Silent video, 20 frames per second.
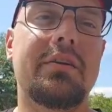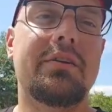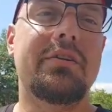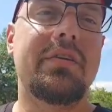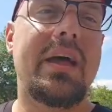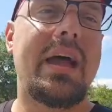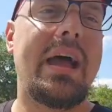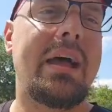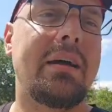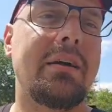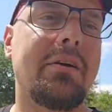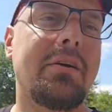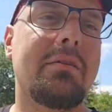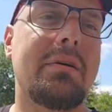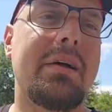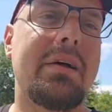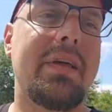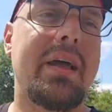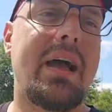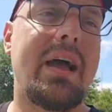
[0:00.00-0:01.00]
that or
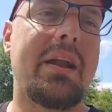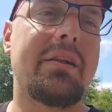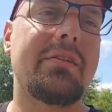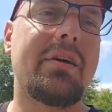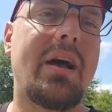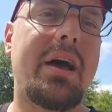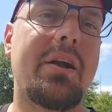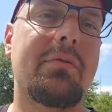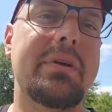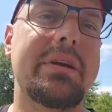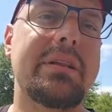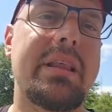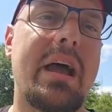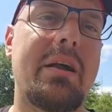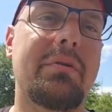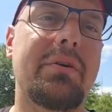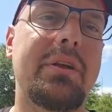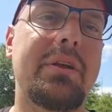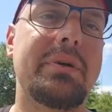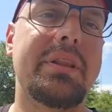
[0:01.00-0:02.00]
around that. I don't know how to read that
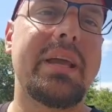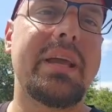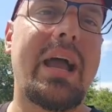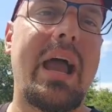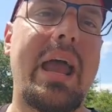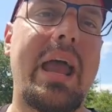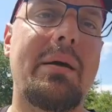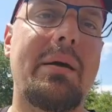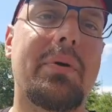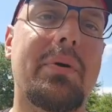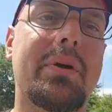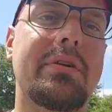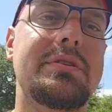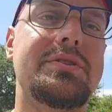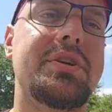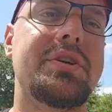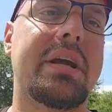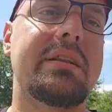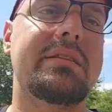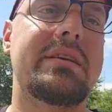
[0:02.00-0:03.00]
really, but they got hamburgers,
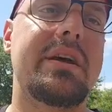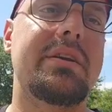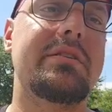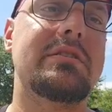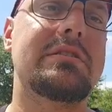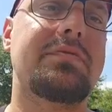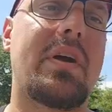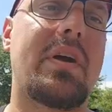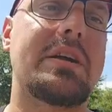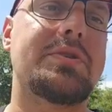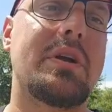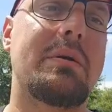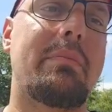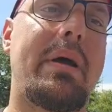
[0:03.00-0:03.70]
chicken tenders, fried shrimp,